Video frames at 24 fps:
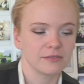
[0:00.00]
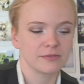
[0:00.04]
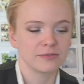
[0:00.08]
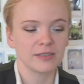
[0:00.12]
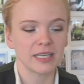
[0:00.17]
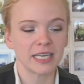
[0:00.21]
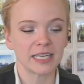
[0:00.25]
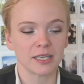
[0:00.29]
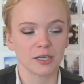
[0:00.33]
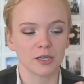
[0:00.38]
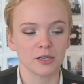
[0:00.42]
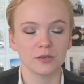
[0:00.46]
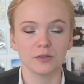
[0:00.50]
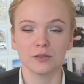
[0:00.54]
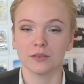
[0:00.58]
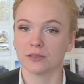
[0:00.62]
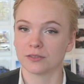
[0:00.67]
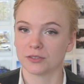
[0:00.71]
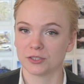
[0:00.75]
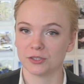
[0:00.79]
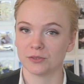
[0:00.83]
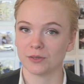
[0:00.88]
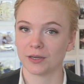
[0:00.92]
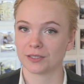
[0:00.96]
Fado
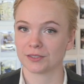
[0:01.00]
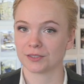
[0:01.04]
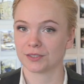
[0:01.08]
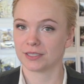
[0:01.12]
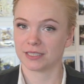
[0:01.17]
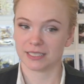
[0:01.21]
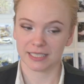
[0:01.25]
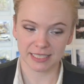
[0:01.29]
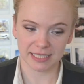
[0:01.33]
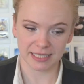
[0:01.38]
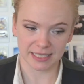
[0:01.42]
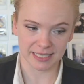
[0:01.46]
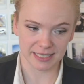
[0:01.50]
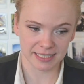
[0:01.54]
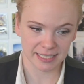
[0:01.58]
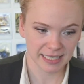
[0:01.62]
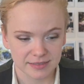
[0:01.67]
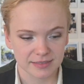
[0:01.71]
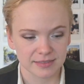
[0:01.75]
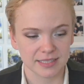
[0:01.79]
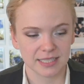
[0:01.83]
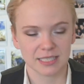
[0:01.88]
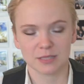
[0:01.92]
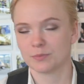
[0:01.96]
200D.
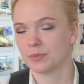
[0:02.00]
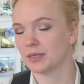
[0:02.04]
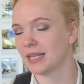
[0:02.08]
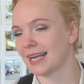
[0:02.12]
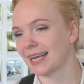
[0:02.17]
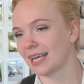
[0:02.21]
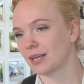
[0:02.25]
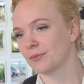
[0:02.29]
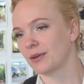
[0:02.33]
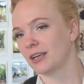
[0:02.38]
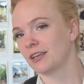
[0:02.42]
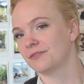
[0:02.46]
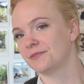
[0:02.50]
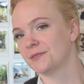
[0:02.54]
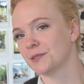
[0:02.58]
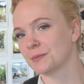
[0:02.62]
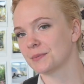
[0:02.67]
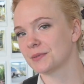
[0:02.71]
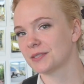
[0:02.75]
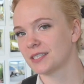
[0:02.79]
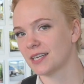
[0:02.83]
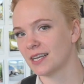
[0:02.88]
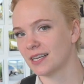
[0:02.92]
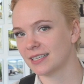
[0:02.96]
This black and white film
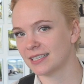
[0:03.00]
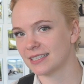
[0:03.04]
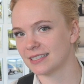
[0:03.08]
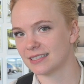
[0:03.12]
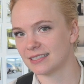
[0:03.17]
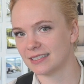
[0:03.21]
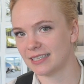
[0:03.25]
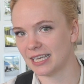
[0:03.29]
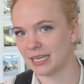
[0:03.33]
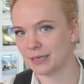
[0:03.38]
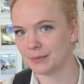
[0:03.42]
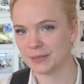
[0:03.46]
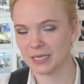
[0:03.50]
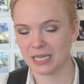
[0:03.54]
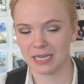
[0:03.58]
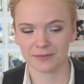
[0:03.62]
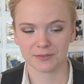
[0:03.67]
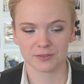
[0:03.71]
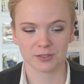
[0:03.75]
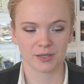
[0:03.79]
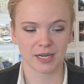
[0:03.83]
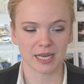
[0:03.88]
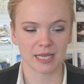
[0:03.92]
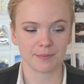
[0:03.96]
stock is named
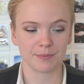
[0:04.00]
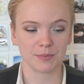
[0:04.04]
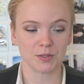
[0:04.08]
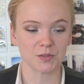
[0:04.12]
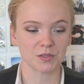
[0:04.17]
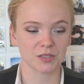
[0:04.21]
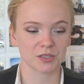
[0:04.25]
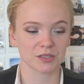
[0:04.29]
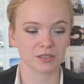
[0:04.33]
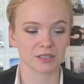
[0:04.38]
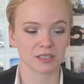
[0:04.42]
after a musical